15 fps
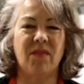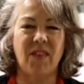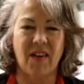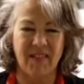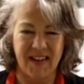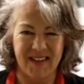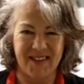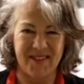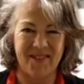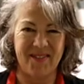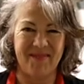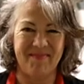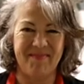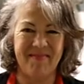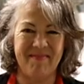very
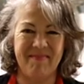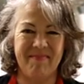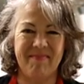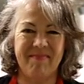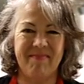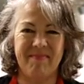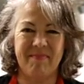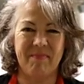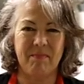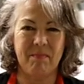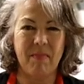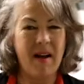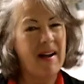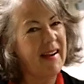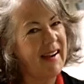soon.
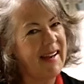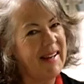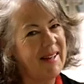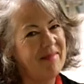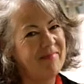Bye.